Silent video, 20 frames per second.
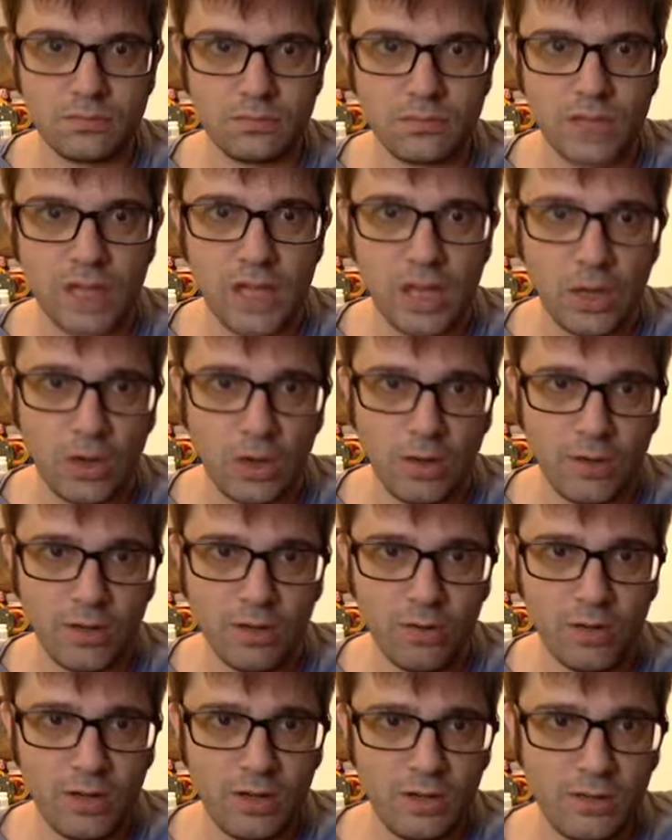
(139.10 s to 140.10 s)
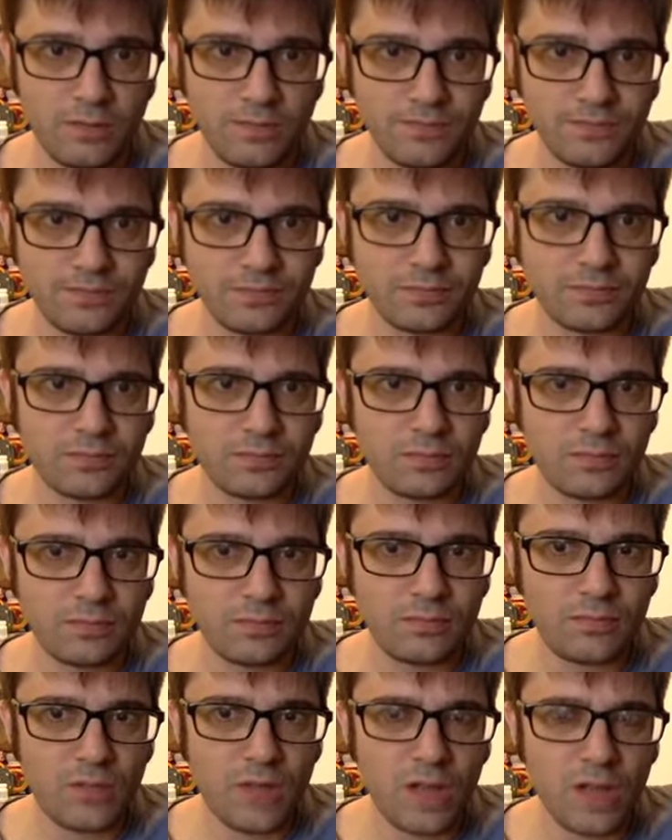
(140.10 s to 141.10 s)
Hello everyone.
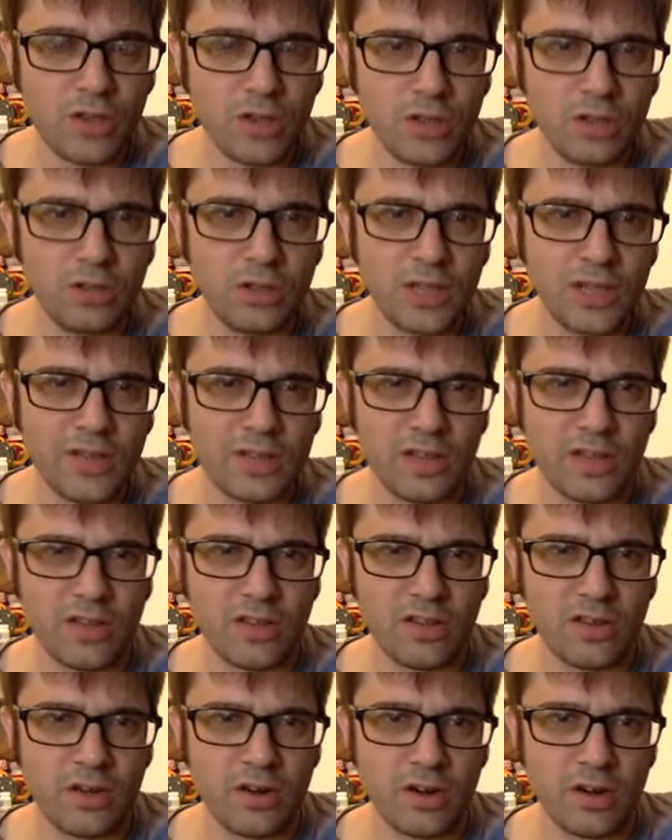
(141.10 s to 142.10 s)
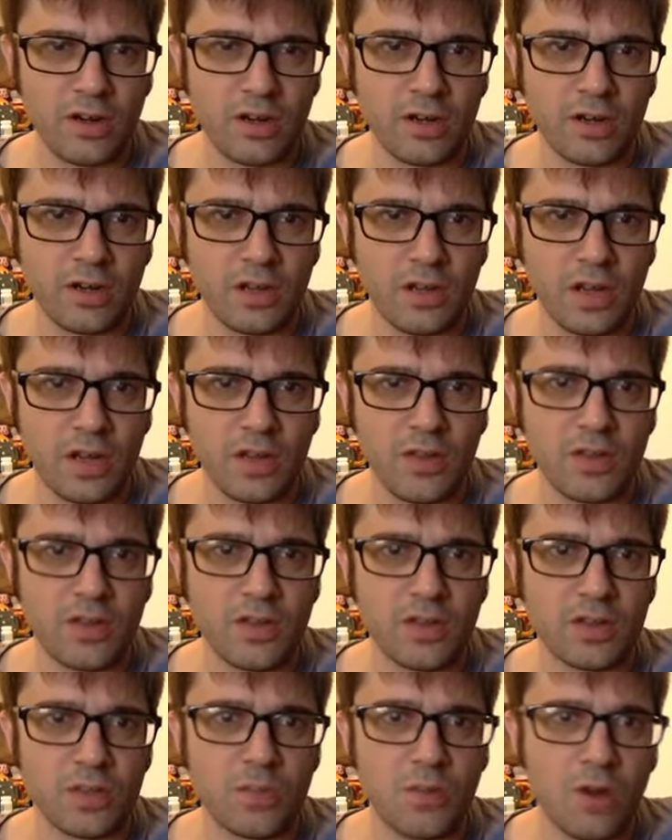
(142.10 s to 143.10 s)
So let's get started. This
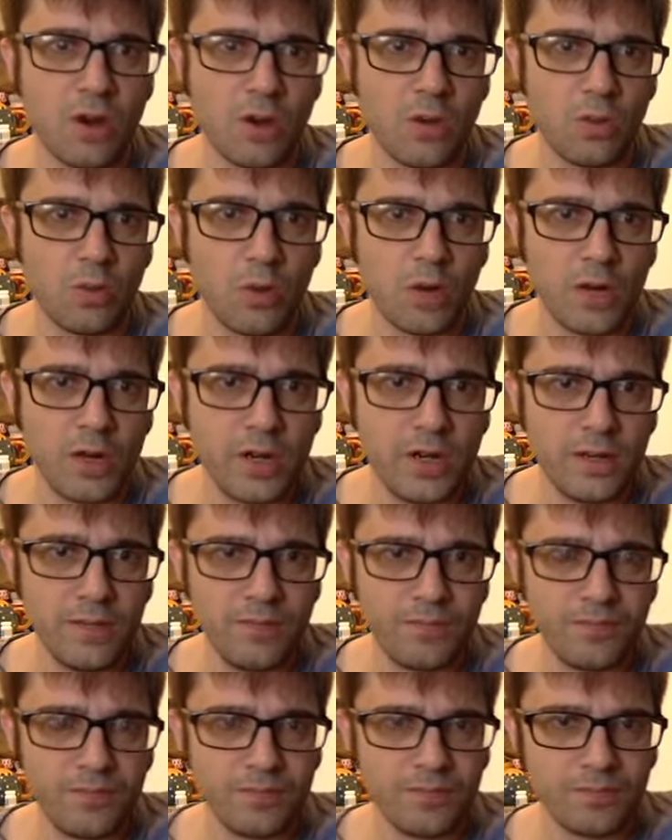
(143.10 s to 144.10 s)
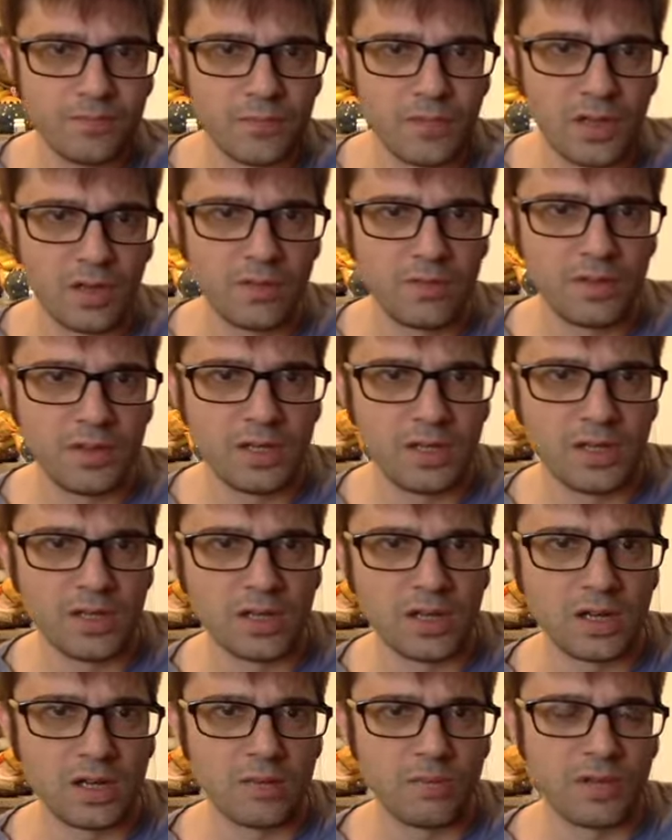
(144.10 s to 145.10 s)
is part one of the
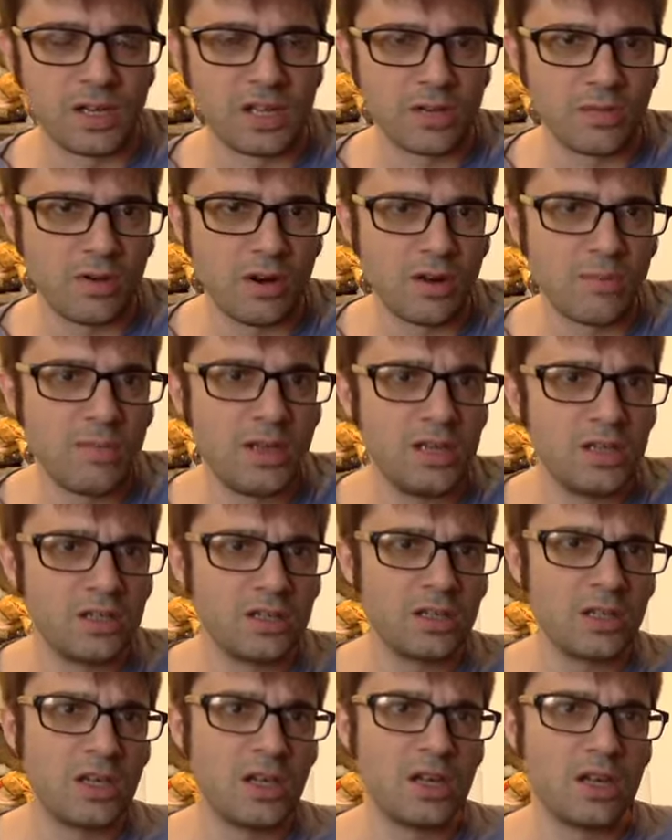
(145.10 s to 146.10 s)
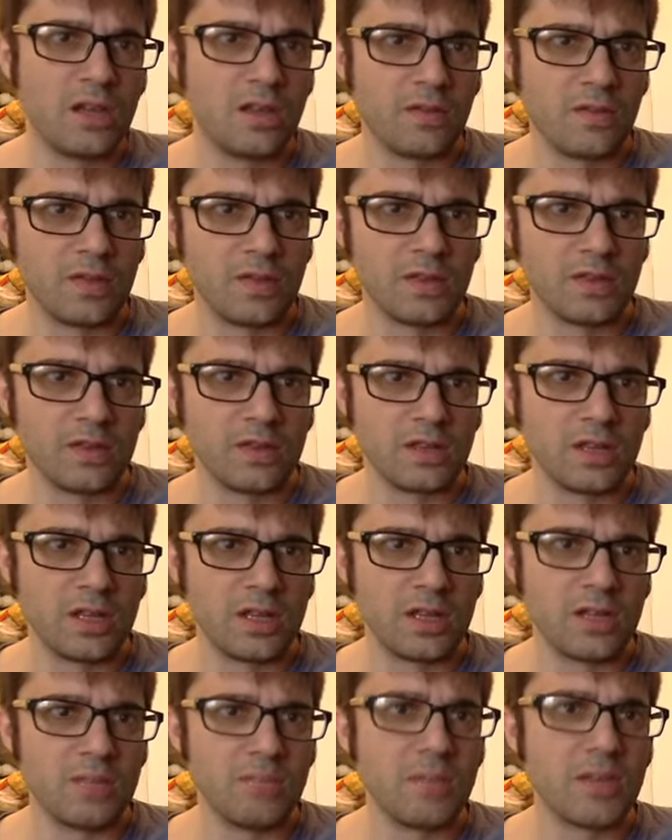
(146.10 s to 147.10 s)
experiment. This is
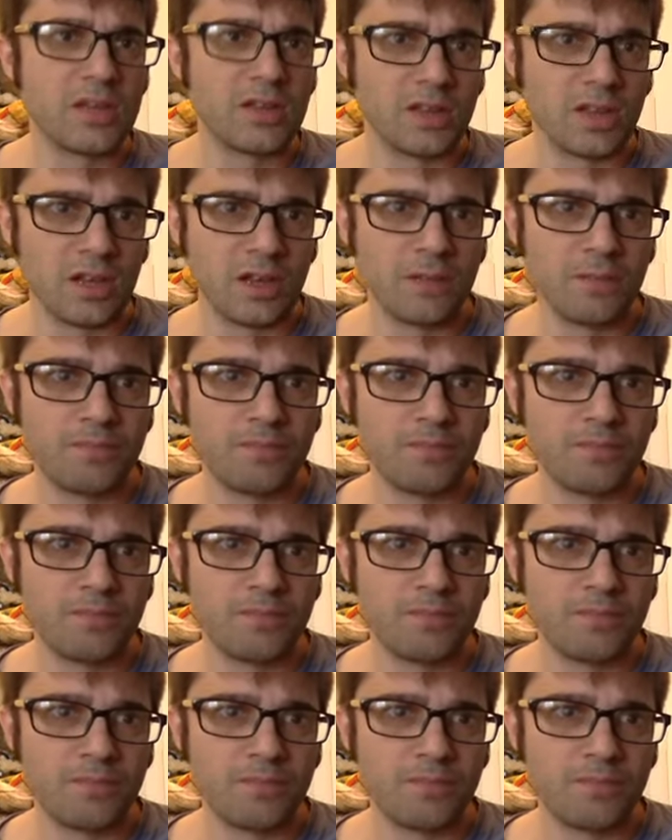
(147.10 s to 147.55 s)
the mixing.